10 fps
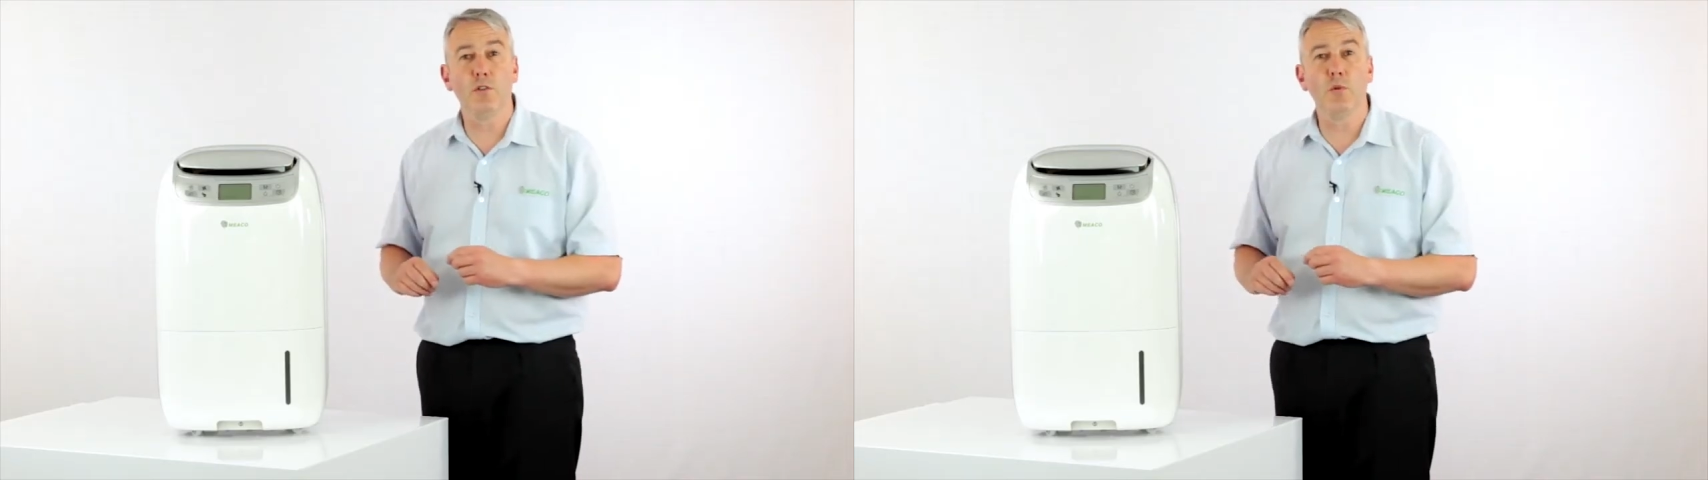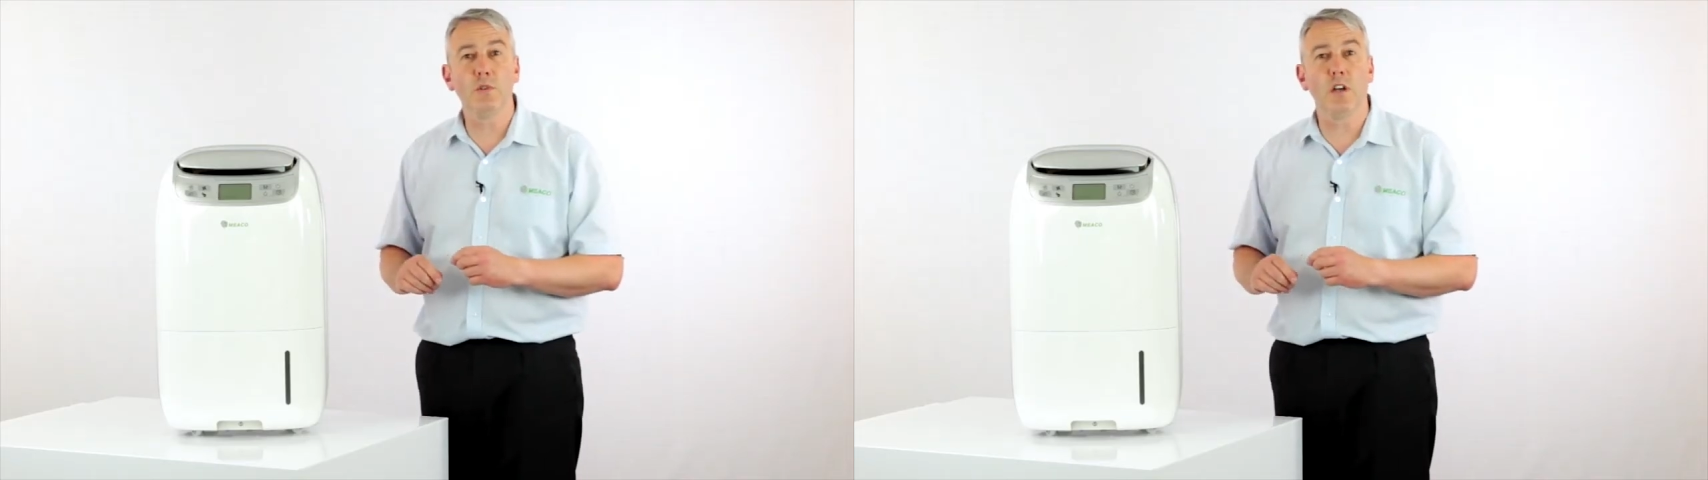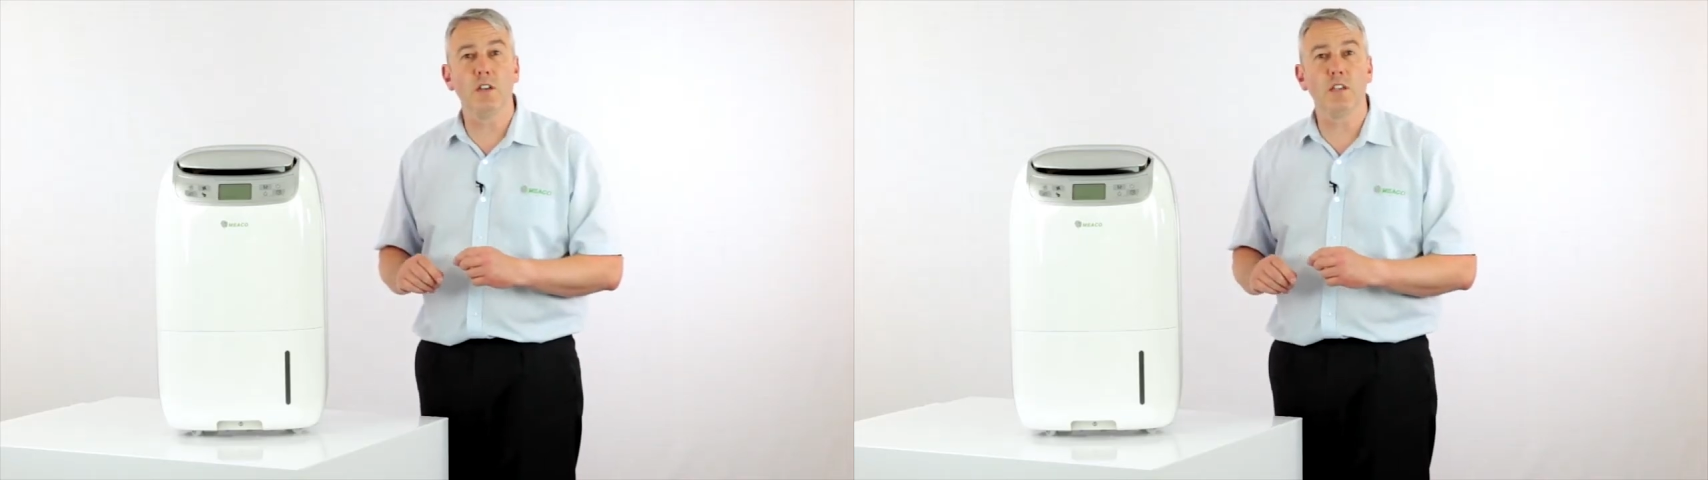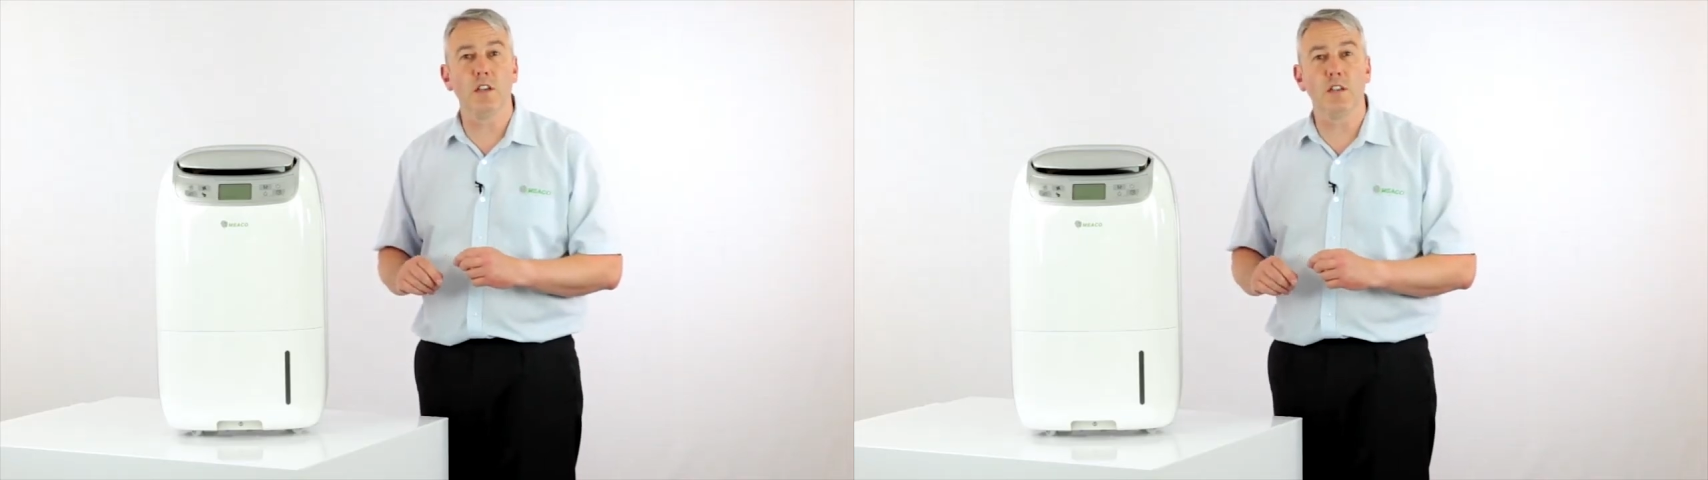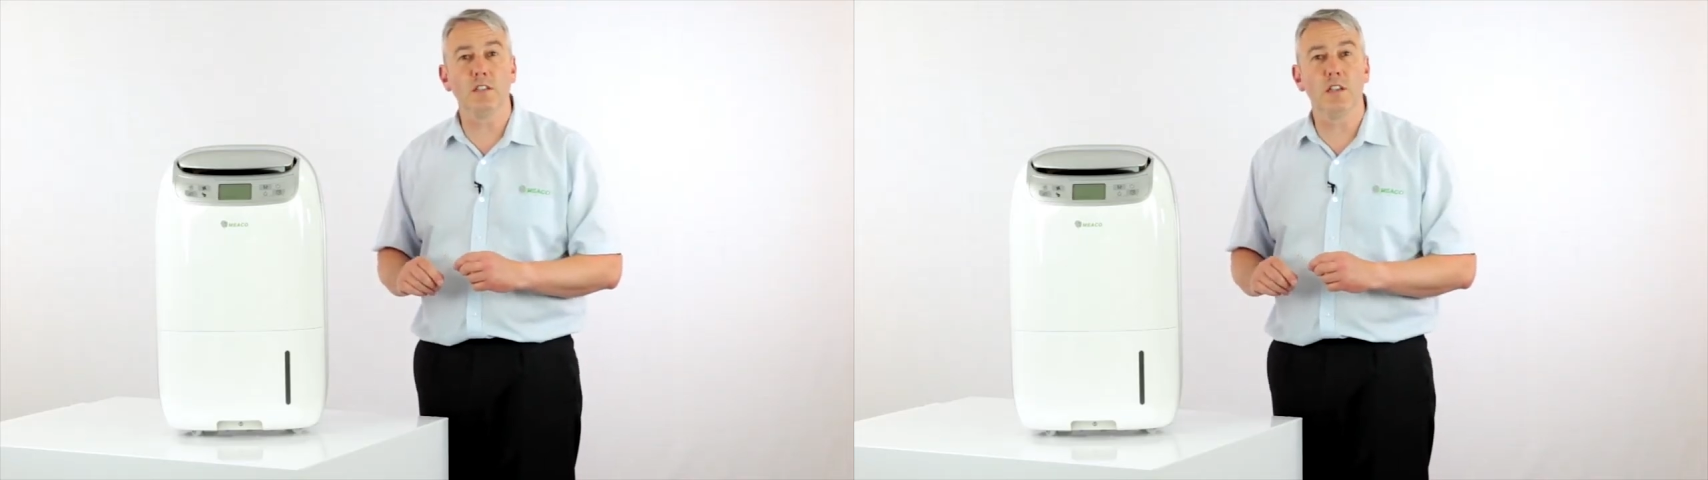always asking
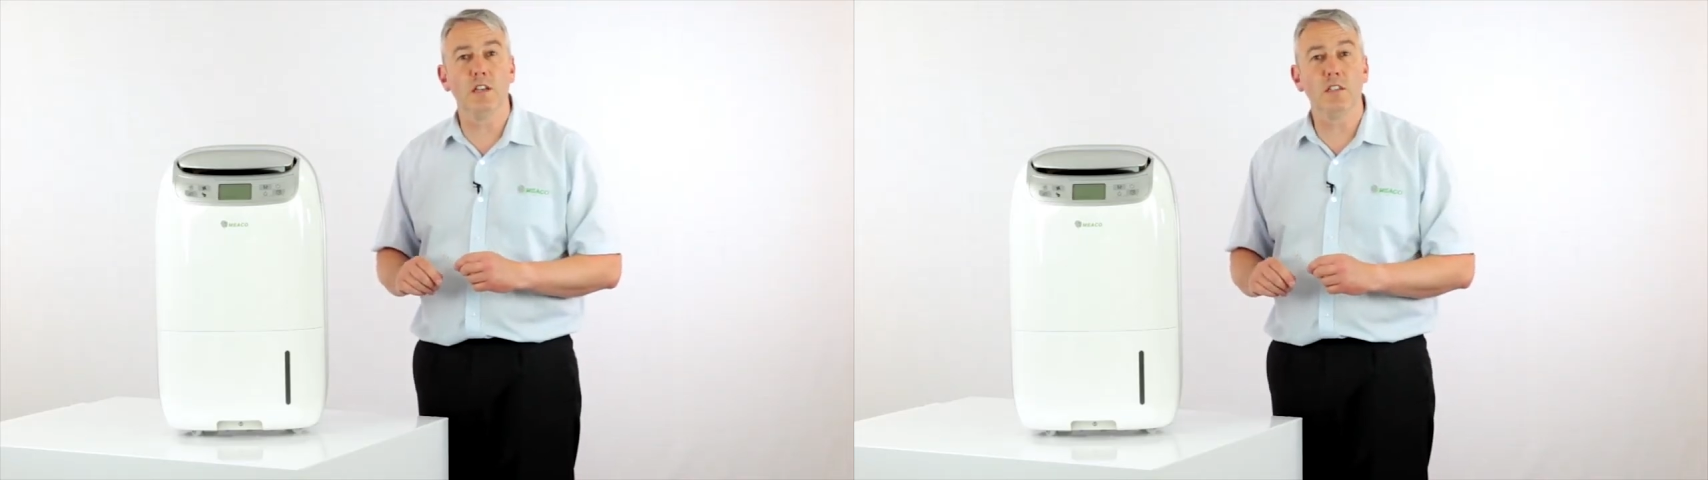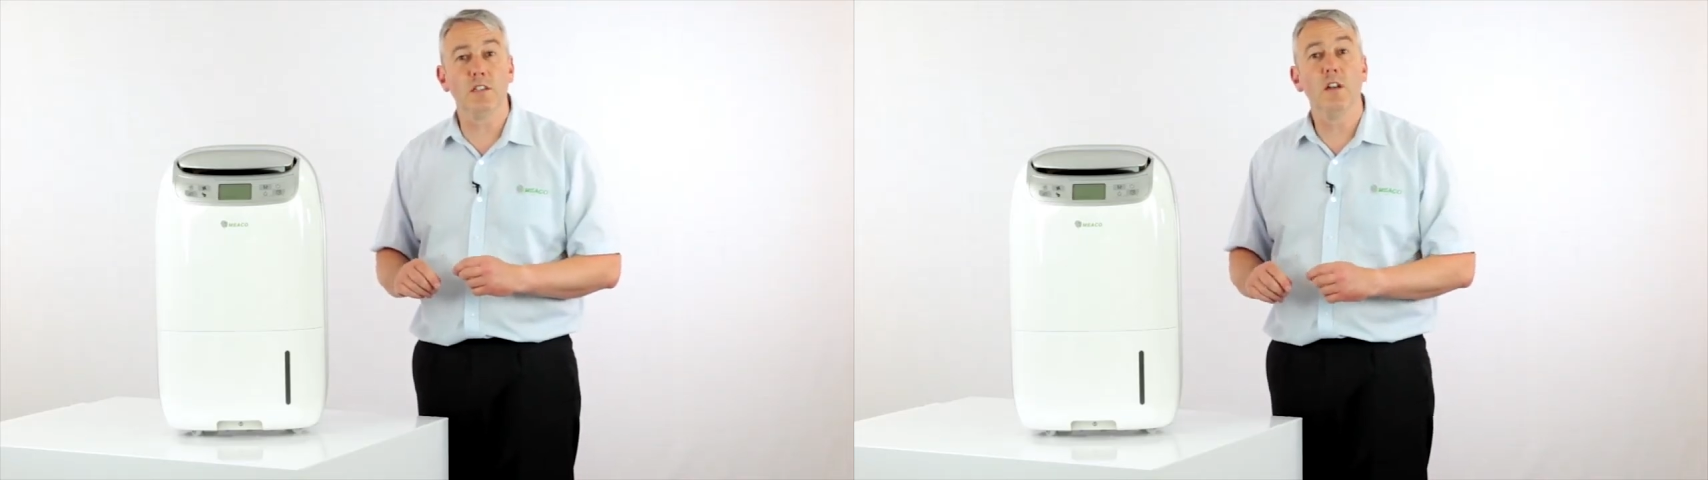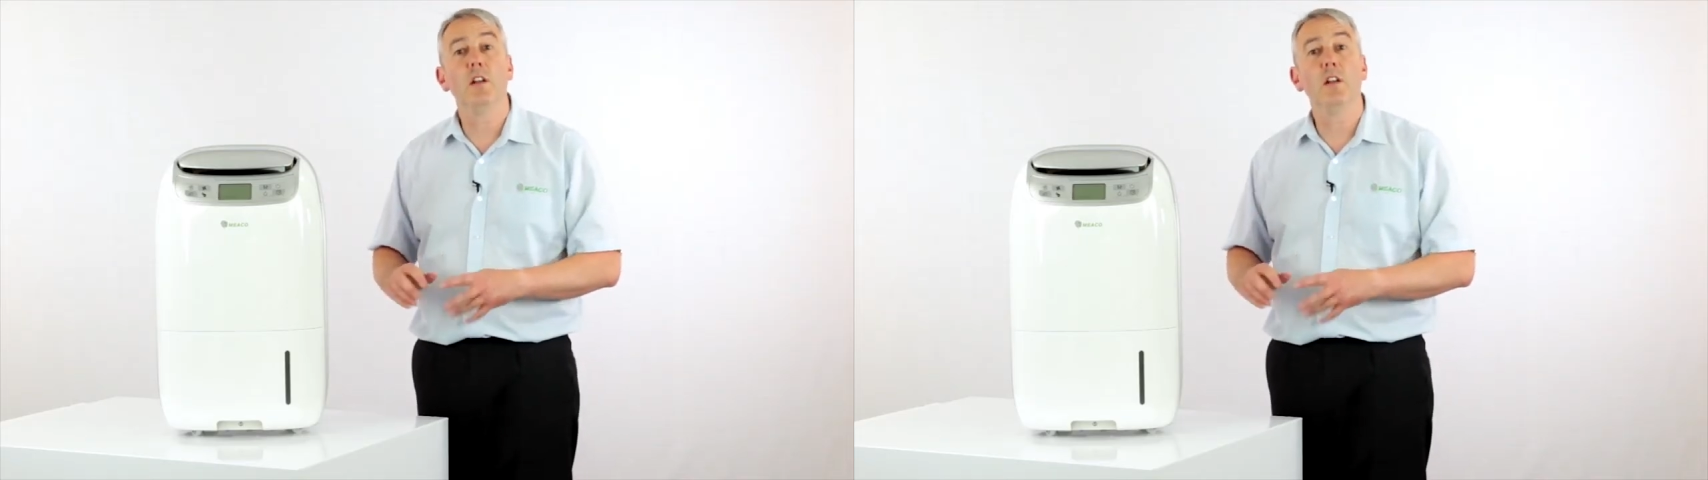us is,